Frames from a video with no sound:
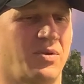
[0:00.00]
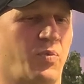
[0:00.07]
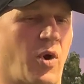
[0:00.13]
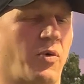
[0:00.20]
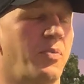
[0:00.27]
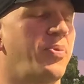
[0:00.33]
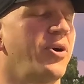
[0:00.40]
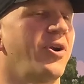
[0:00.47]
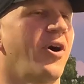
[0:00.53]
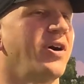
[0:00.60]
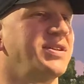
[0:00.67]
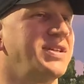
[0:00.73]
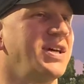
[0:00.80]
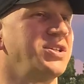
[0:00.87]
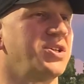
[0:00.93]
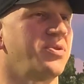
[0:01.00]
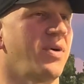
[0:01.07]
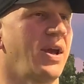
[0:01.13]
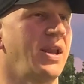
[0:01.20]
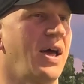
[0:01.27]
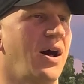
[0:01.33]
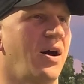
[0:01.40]
where we're putting our attention
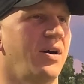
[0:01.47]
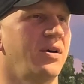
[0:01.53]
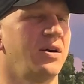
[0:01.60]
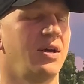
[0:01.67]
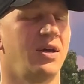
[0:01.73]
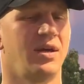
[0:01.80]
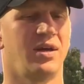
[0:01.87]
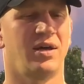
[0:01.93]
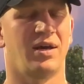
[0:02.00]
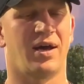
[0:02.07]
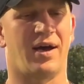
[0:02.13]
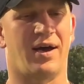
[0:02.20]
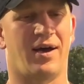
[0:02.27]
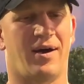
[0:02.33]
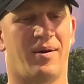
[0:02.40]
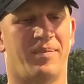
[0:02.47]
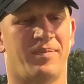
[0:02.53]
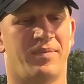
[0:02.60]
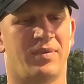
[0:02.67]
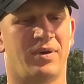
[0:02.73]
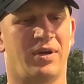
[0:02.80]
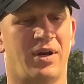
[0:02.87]
right now.
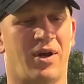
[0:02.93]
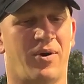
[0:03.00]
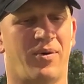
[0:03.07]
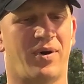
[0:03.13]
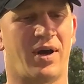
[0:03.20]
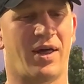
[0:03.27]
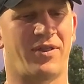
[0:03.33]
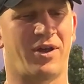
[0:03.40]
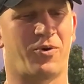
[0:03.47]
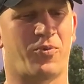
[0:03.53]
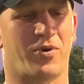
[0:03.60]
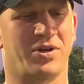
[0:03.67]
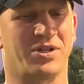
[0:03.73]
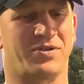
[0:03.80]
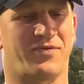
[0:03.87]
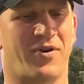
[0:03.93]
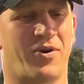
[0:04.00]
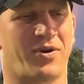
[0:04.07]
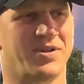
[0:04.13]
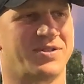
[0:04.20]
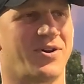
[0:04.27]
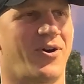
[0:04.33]
You know, I think we're just
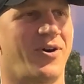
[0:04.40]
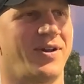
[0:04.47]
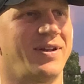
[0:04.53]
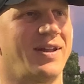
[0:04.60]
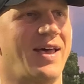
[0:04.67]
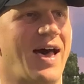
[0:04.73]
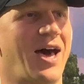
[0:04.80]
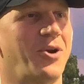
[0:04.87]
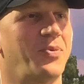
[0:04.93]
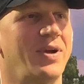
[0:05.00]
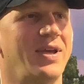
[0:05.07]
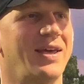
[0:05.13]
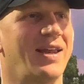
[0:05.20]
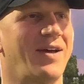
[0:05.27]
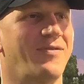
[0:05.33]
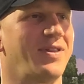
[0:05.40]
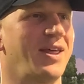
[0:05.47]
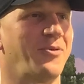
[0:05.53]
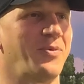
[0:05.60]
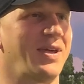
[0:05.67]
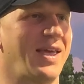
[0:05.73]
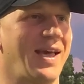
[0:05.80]
focused on how do we get
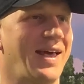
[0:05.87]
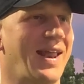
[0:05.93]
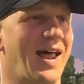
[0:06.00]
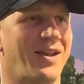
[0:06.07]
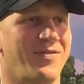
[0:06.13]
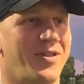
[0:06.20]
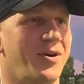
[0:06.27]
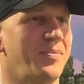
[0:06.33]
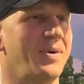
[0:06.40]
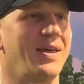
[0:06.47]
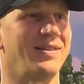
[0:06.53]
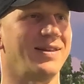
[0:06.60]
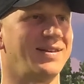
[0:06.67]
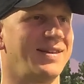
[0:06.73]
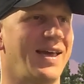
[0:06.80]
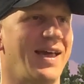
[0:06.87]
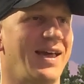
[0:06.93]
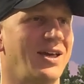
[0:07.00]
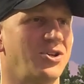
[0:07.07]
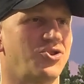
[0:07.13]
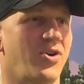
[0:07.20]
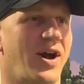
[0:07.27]
everything we can out of them in the
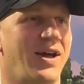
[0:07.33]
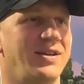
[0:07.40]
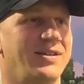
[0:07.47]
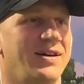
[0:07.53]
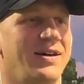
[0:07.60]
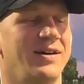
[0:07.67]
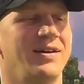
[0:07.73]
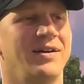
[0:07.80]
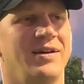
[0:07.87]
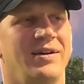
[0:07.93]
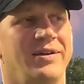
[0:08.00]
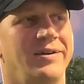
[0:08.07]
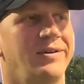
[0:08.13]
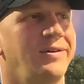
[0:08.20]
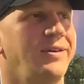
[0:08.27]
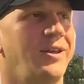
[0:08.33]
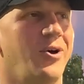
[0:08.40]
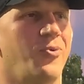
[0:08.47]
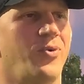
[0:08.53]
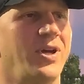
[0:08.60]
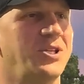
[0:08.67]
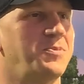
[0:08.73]
day and trying to, you know,
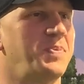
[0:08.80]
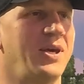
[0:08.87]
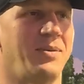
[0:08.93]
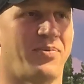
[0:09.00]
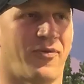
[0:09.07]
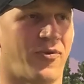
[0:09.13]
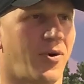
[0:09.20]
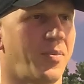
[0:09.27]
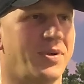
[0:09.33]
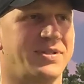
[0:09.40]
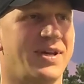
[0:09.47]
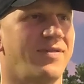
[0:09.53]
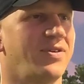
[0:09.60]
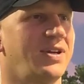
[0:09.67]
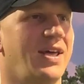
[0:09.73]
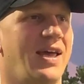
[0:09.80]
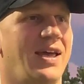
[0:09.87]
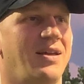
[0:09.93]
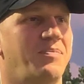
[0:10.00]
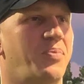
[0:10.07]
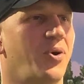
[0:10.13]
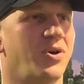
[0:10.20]
reach peak performance every
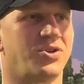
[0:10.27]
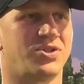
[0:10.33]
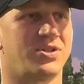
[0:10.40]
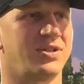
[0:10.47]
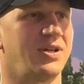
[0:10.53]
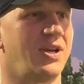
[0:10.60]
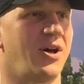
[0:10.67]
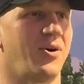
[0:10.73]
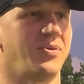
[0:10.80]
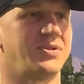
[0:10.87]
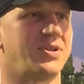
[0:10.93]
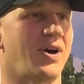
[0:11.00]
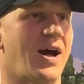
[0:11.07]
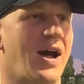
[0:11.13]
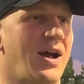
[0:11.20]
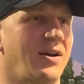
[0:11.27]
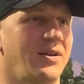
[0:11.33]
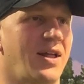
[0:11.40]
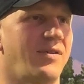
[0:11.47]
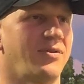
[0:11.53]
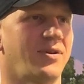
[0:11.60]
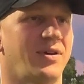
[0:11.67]
day and push, you know, to a higher
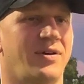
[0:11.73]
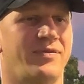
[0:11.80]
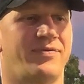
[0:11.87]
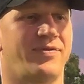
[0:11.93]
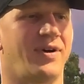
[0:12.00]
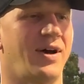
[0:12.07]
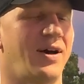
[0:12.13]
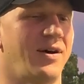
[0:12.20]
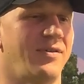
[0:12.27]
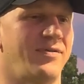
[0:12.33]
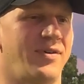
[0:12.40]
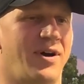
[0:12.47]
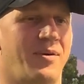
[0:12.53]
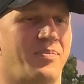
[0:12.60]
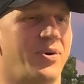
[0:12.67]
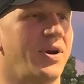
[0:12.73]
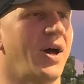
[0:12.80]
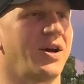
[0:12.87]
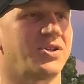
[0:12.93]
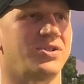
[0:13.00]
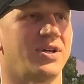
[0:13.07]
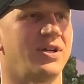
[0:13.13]
level of
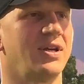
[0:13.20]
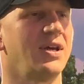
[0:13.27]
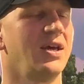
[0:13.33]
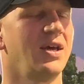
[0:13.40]
production.